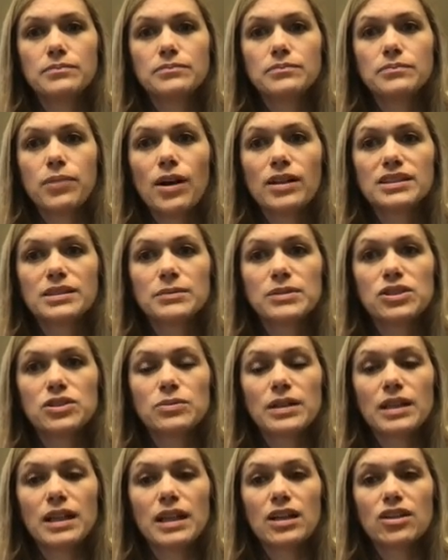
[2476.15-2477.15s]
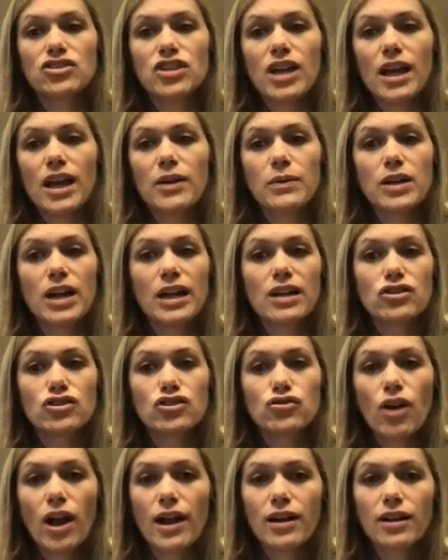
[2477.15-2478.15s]
possibly doing like a shadowing kind of
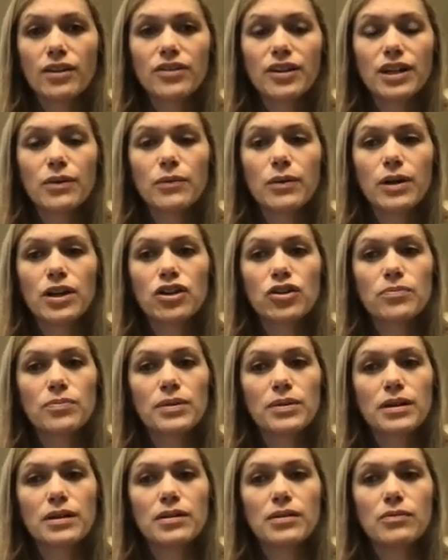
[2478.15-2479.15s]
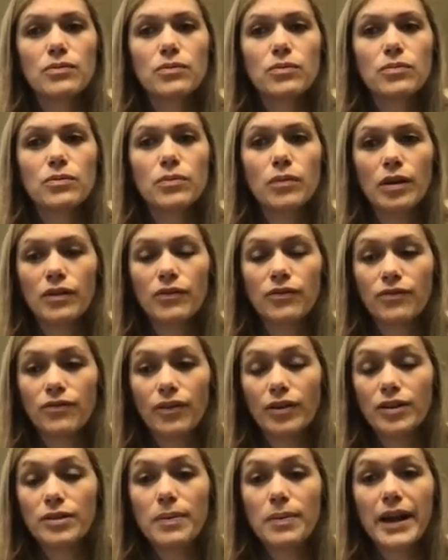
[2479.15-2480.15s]
trial day where you'd be, if
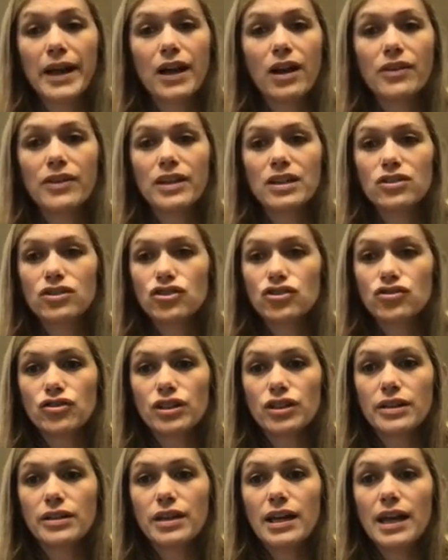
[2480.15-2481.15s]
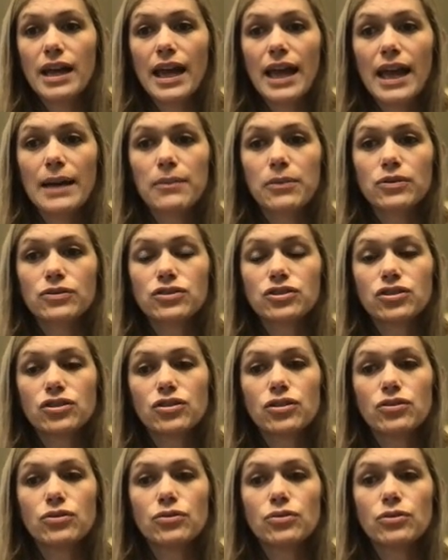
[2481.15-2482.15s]
depending on the industry, able
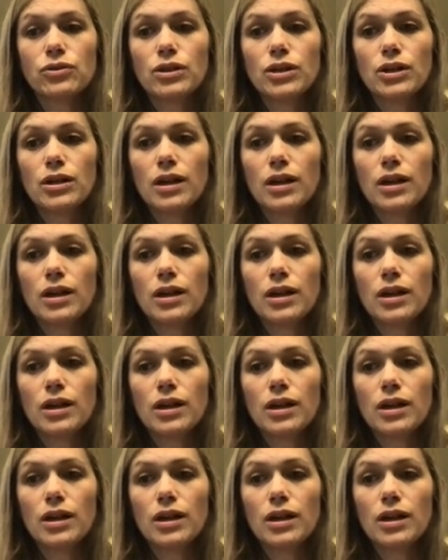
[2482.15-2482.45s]
to